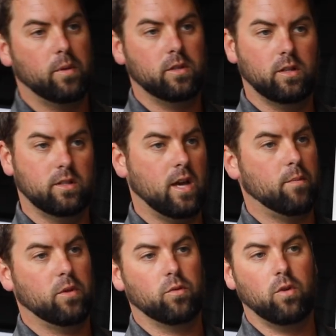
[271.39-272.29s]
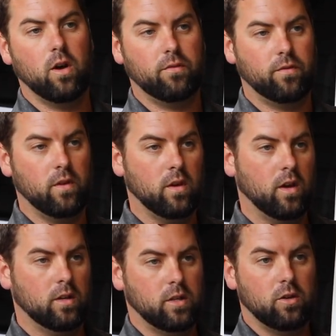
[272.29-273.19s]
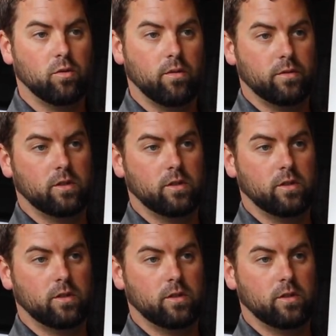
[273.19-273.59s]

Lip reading: into the top of the roof until your roof is